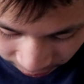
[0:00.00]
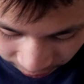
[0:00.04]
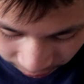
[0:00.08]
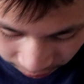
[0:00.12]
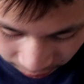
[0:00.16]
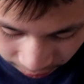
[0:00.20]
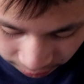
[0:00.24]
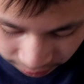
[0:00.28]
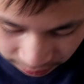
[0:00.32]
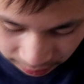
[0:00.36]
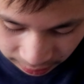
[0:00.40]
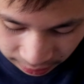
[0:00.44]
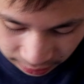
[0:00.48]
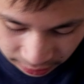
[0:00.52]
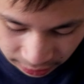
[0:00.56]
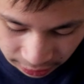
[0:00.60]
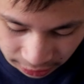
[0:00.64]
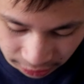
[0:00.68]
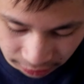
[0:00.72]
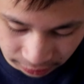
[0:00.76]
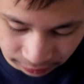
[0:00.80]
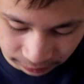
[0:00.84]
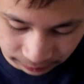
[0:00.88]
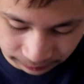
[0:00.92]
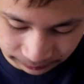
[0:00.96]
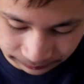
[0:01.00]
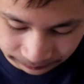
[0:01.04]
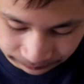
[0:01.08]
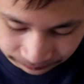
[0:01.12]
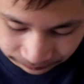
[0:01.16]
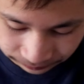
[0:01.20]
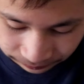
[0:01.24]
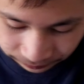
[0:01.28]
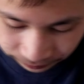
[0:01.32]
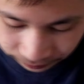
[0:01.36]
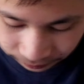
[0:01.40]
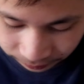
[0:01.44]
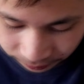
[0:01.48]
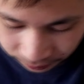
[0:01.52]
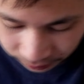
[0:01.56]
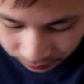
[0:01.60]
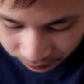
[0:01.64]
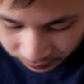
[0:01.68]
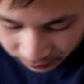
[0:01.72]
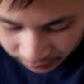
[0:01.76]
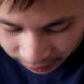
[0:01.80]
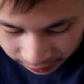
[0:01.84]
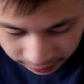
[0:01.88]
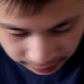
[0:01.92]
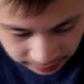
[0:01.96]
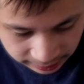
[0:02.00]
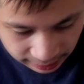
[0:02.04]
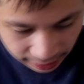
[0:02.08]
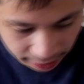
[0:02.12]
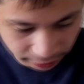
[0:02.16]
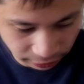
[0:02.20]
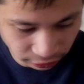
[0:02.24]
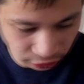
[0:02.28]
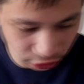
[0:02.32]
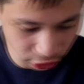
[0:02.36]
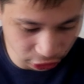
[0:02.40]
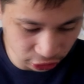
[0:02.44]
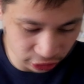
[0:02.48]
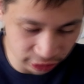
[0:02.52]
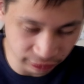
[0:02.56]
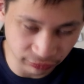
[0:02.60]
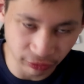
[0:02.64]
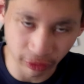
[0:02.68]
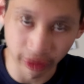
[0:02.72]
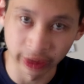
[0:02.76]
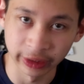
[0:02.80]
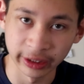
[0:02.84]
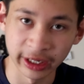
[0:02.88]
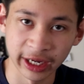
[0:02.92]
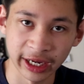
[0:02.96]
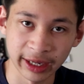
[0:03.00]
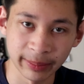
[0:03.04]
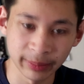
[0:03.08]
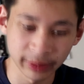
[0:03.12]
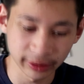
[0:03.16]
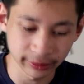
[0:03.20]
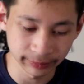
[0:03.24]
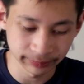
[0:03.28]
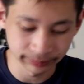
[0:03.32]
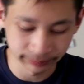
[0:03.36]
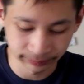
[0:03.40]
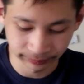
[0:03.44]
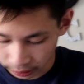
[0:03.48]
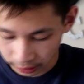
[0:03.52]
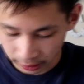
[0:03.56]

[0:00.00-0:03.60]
and continue. It's now searching for the camera.